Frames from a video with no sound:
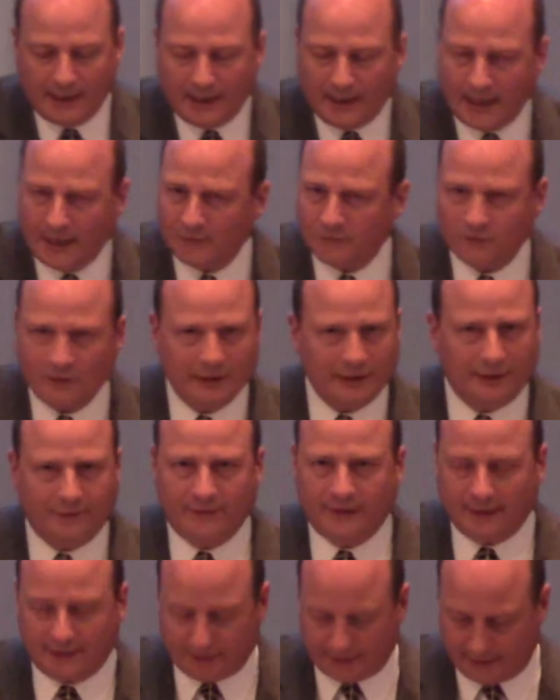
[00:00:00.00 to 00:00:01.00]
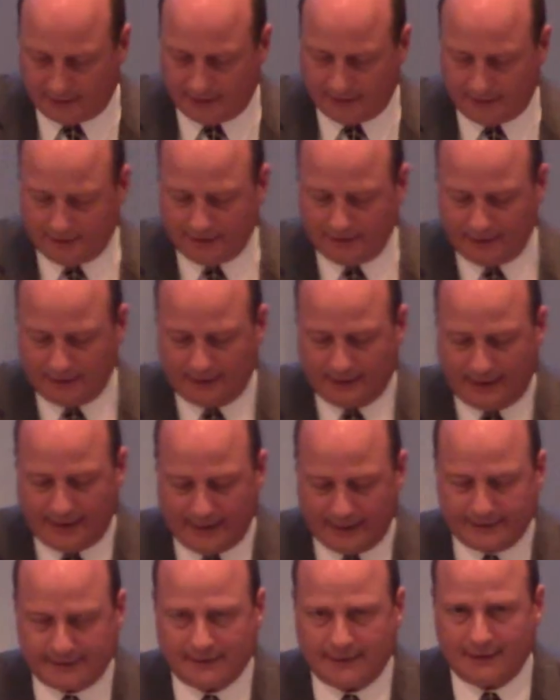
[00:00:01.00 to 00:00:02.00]
Every living thing
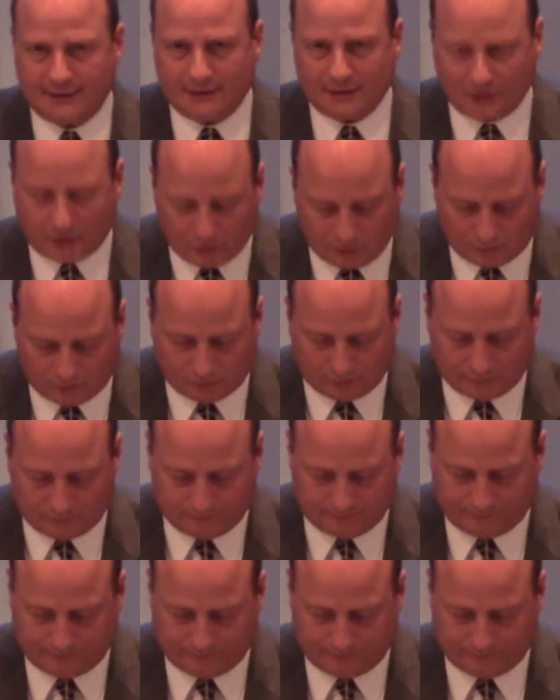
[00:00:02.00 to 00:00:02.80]
has a soul.